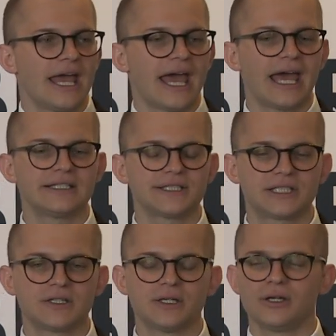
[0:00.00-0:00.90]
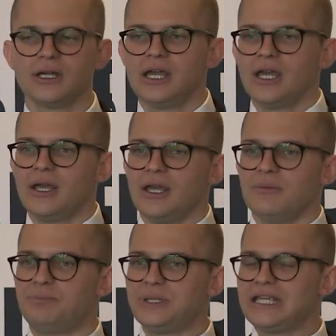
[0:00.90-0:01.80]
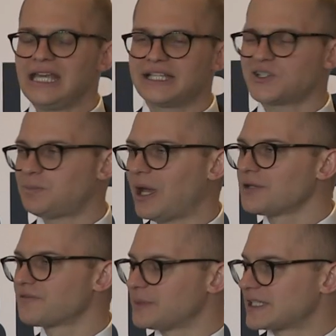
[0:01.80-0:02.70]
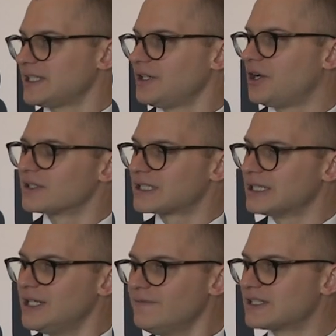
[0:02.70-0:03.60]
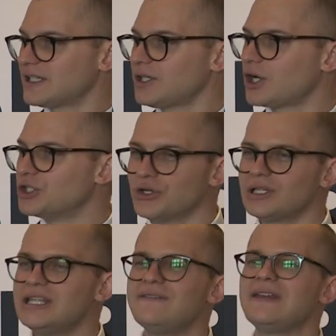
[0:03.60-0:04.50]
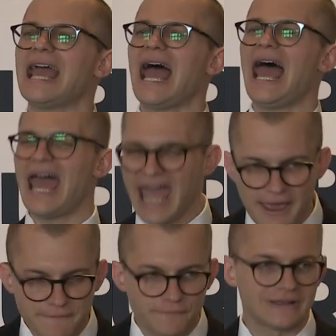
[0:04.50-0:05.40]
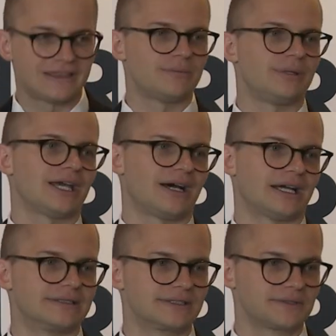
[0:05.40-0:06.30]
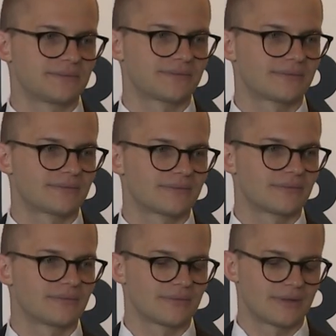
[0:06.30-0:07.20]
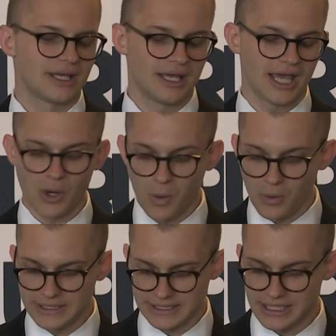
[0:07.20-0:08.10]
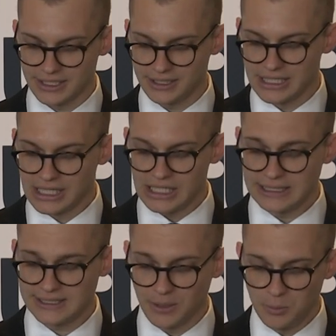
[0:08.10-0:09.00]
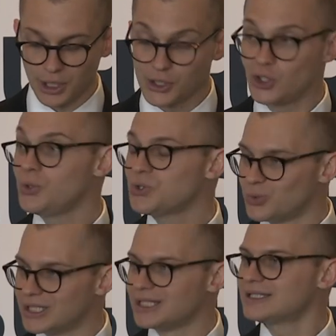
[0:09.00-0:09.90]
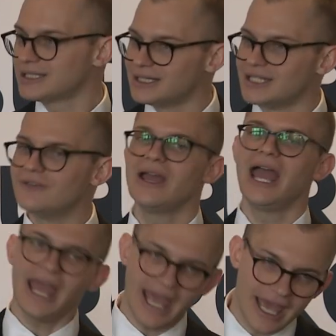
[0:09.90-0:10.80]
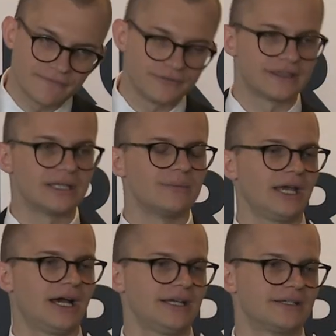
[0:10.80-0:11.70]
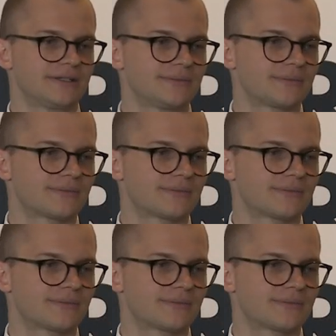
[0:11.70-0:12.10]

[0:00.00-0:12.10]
And to be expelled from the synagogue, to leave the synagogue, you're leaving everything behind. And what we see here is someone who is willing to leave everything behind.